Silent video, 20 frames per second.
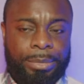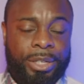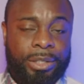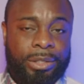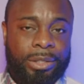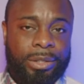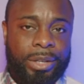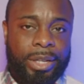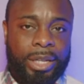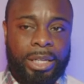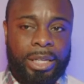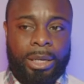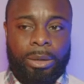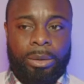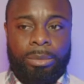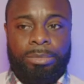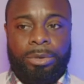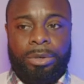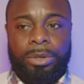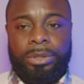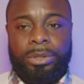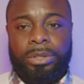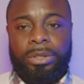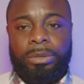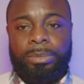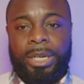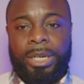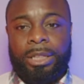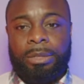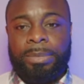It's the Daily Hour brought to
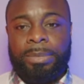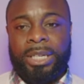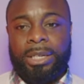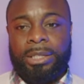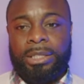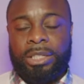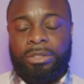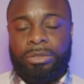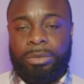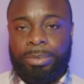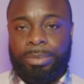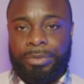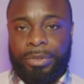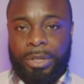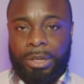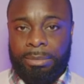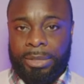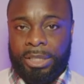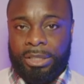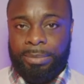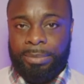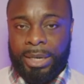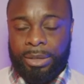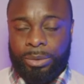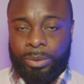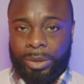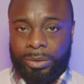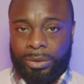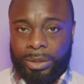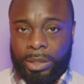you by the BAC Group of Companies,
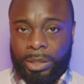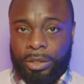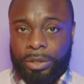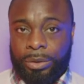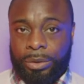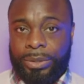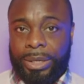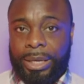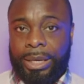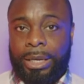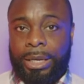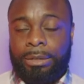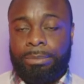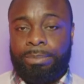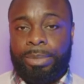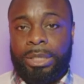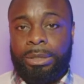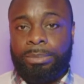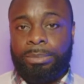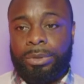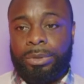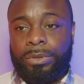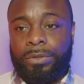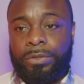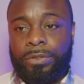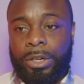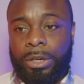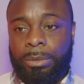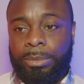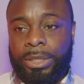Medicals, Lindos, and People's
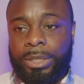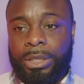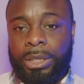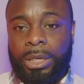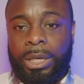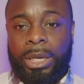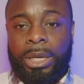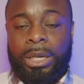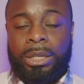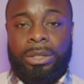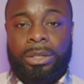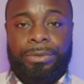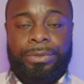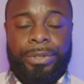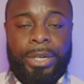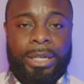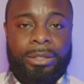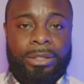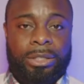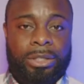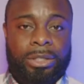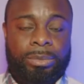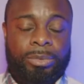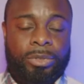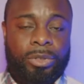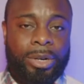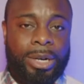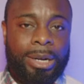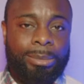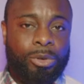Pharmacy. Don't forget to
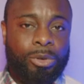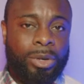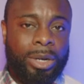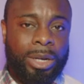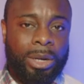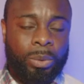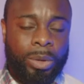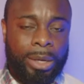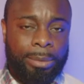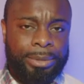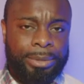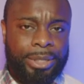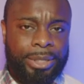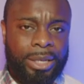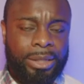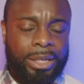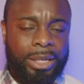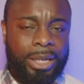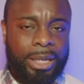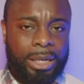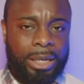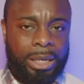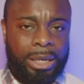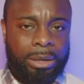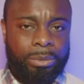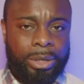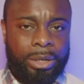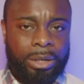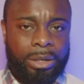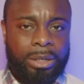subscribe on our website,
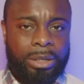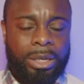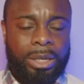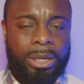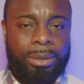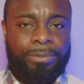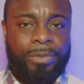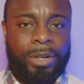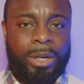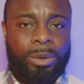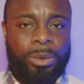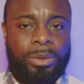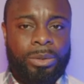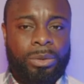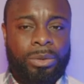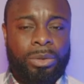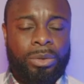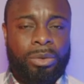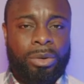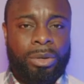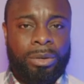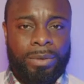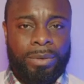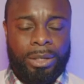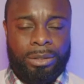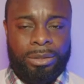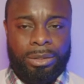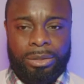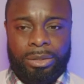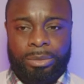thedailyhour.com. Follow us on all of
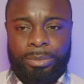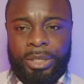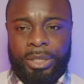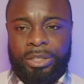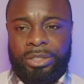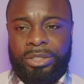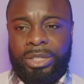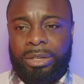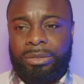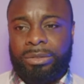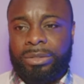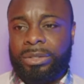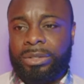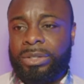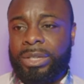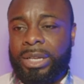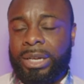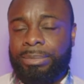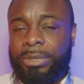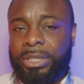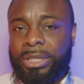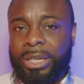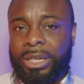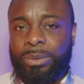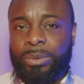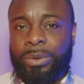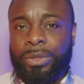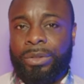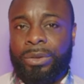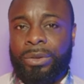our social media channels to stay up to
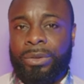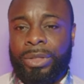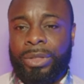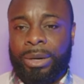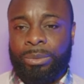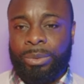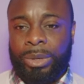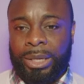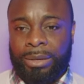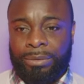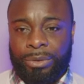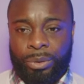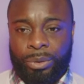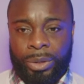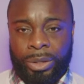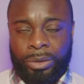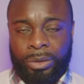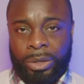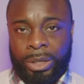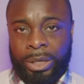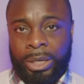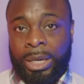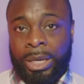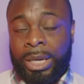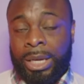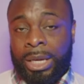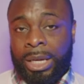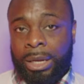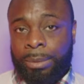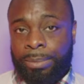date with all that we have going on.
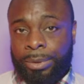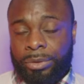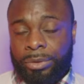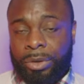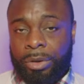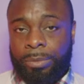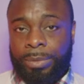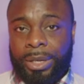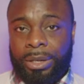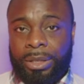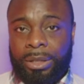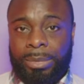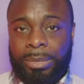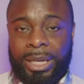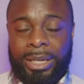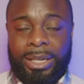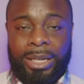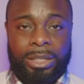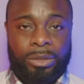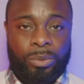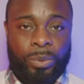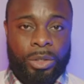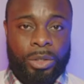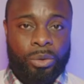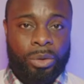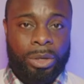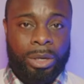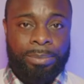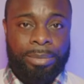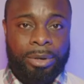Help us grow beyond the mic as we
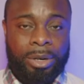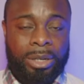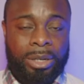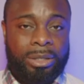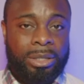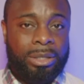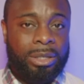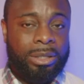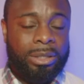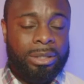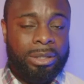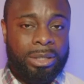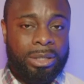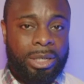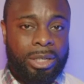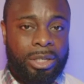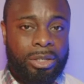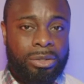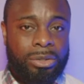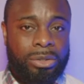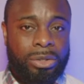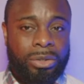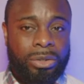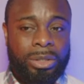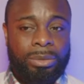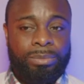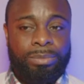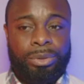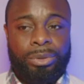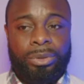do our part to continue to
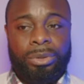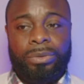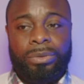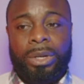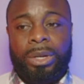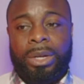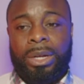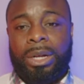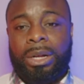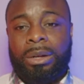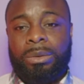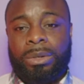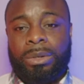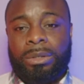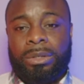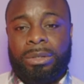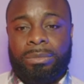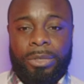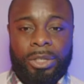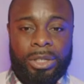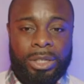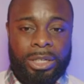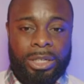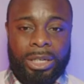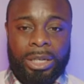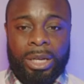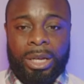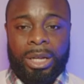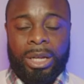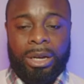improve our
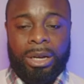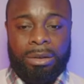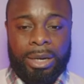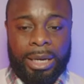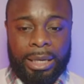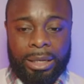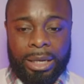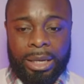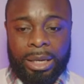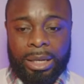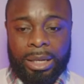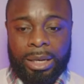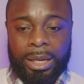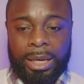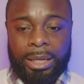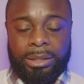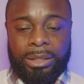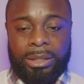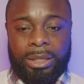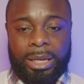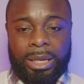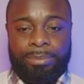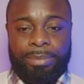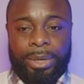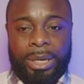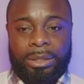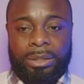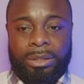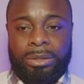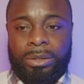community. All right, let's get
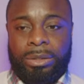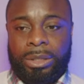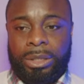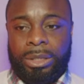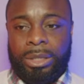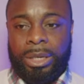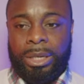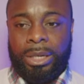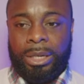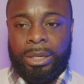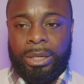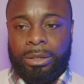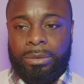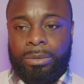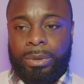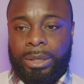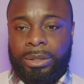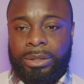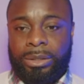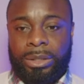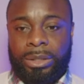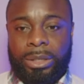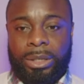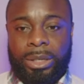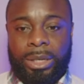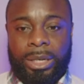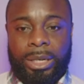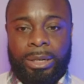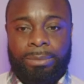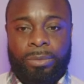back to the
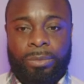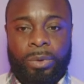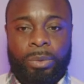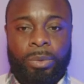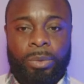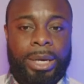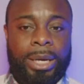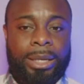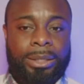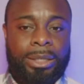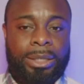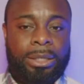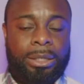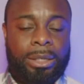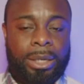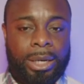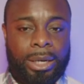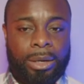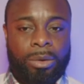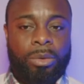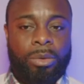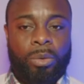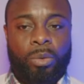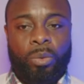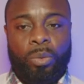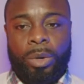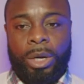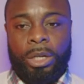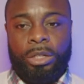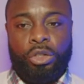question. We were asking now,
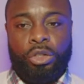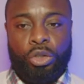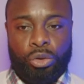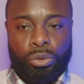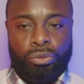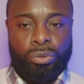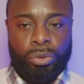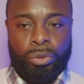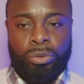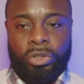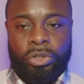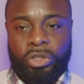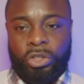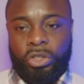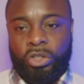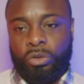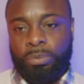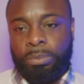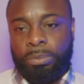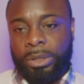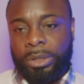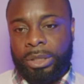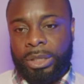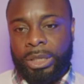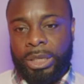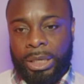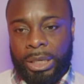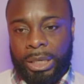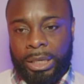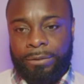what new routes do you
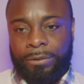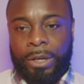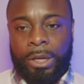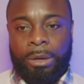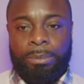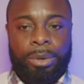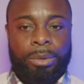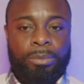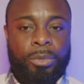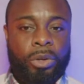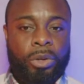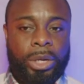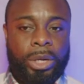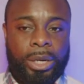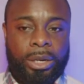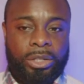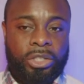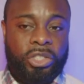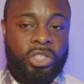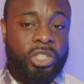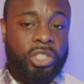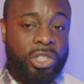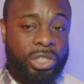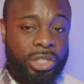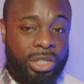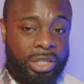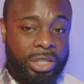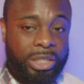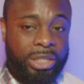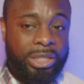believe BermudAir
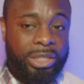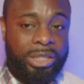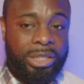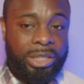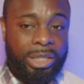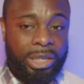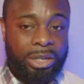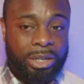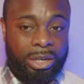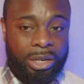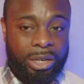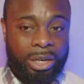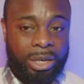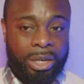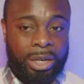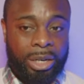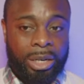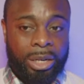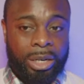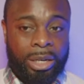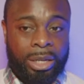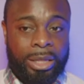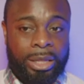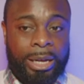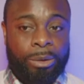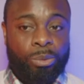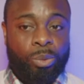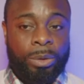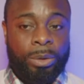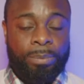should consider
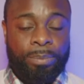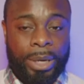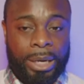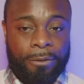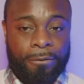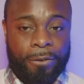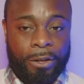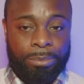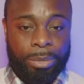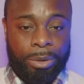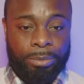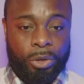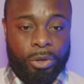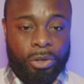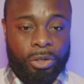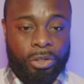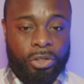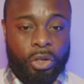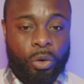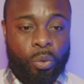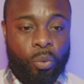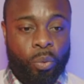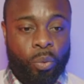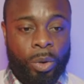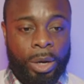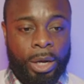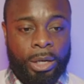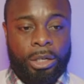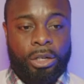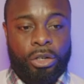that would benefit Bermuda? So
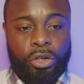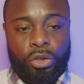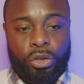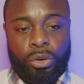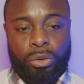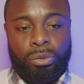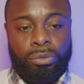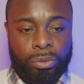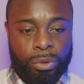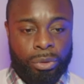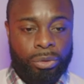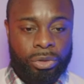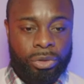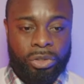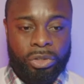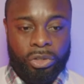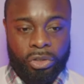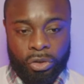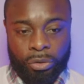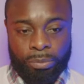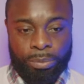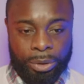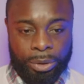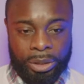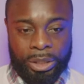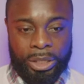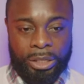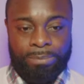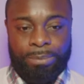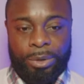what new routes do you
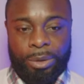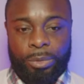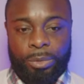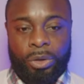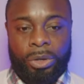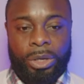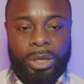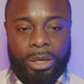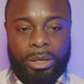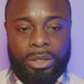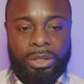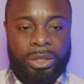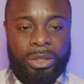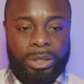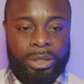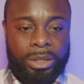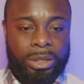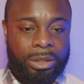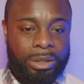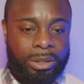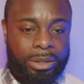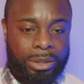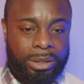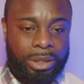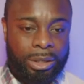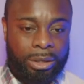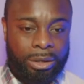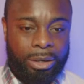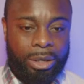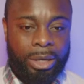believe BermudAir should
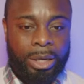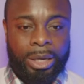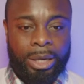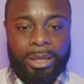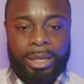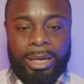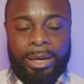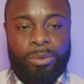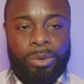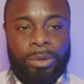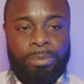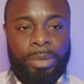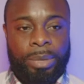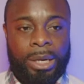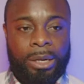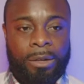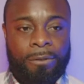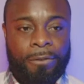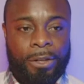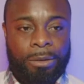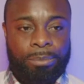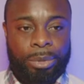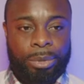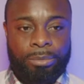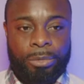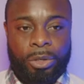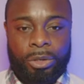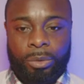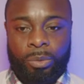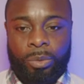consider that would benefit
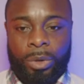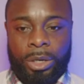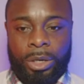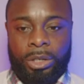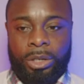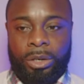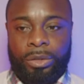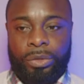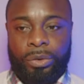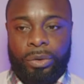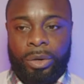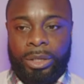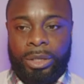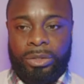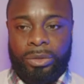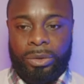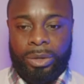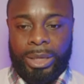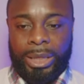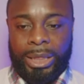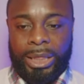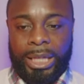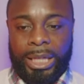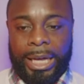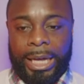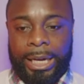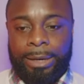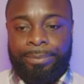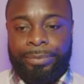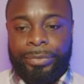Bermuda? What are your thoughts on
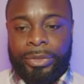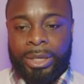that?